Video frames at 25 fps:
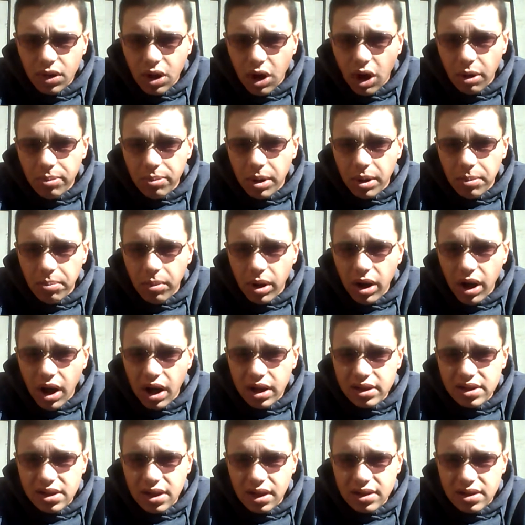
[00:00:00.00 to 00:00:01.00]
Carbon
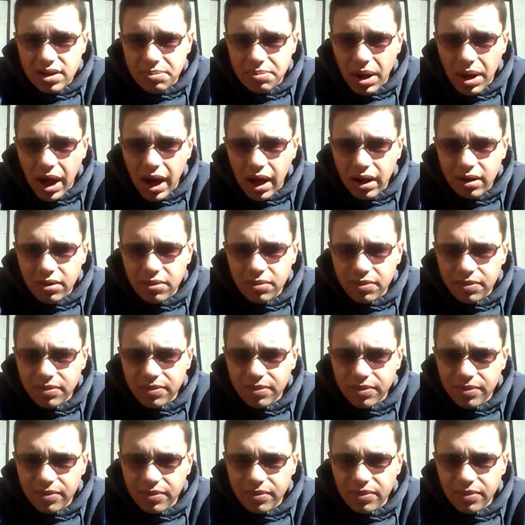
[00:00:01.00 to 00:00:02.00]
monoxide's bad,
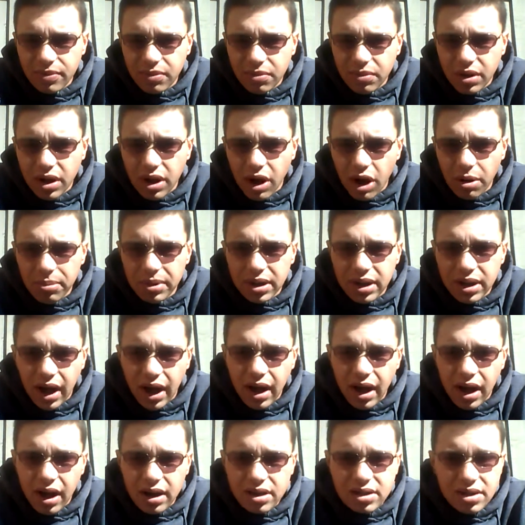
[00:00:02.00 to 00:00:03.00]
but carbon
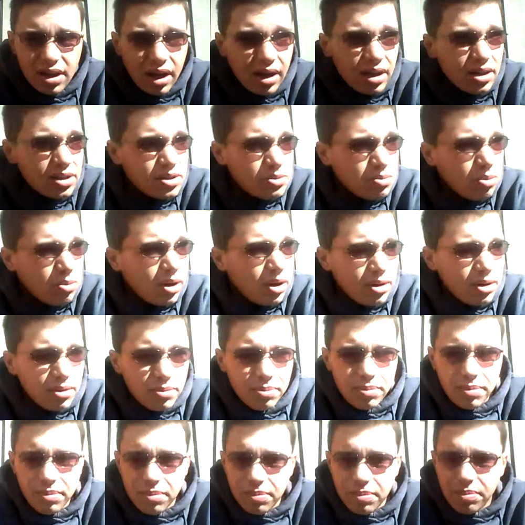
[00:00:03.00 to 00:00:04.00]
dioxide is what
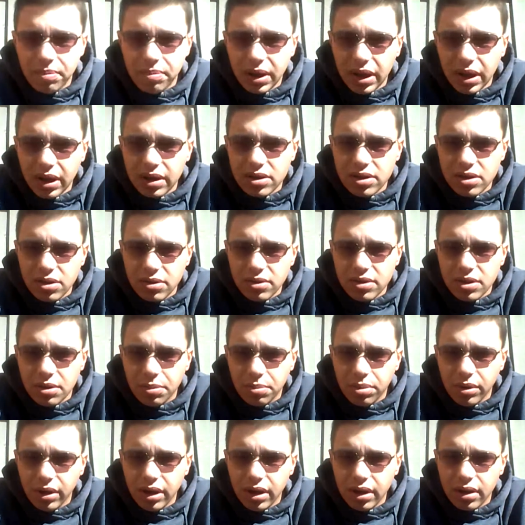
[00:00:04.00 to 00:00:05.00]
plants use
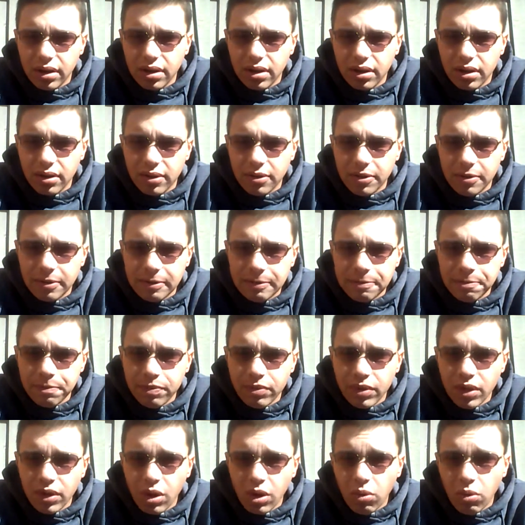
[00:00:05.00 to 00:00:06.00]
to breathe.
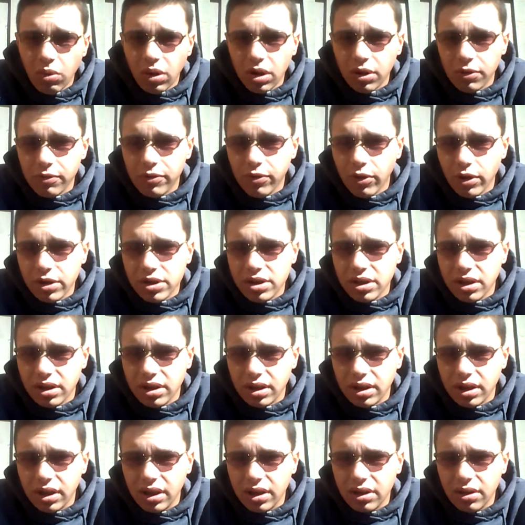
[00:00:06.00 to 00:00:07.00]
Well,
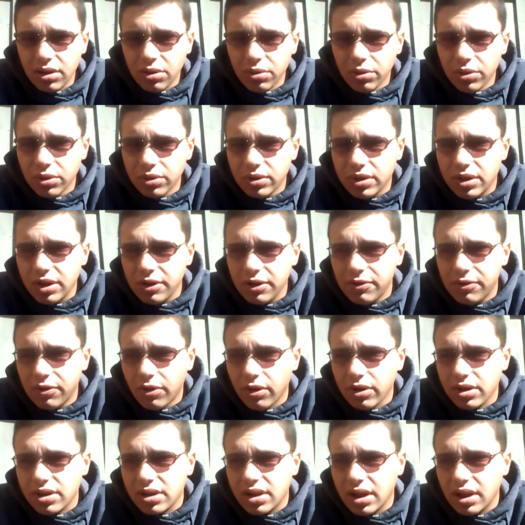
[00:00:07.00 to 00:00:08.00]
unfortunately, through
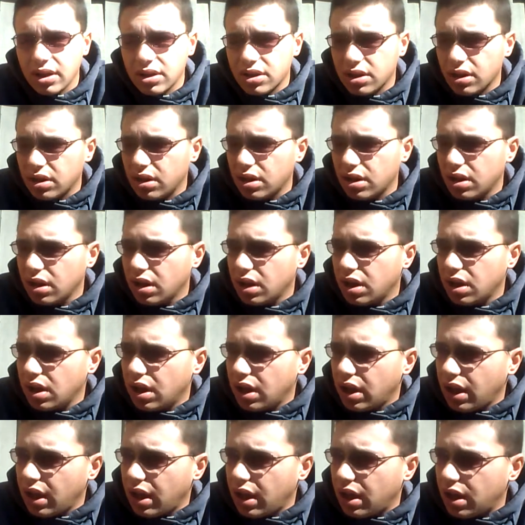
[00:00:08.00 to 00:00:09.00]
deforestation
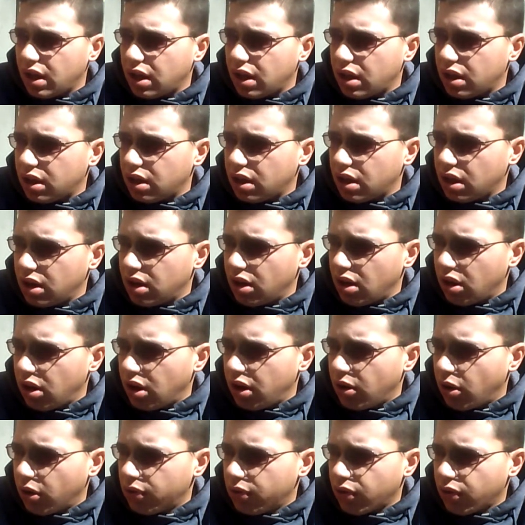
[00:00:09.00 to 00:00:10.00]
and
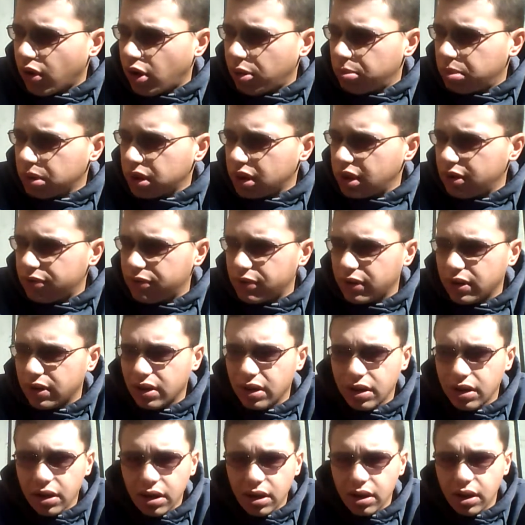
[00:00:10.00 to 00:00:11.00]
an overall belief
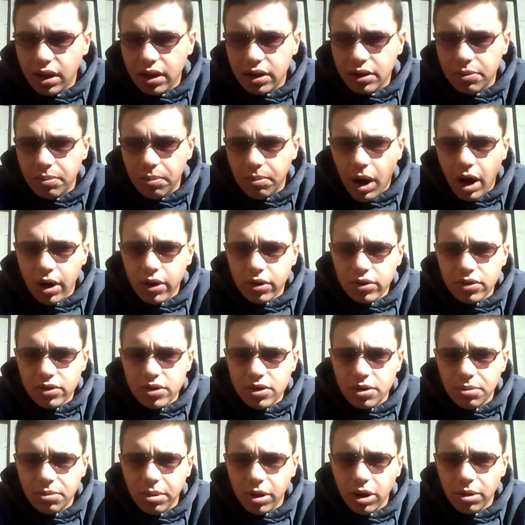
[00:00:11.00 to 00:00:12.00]
in modern
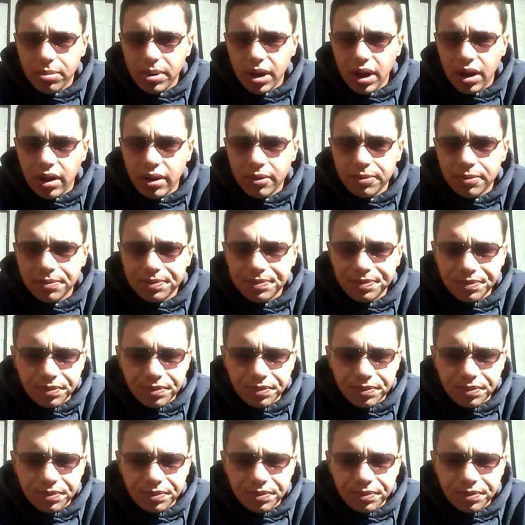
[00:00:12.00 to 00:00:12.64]
suburbia,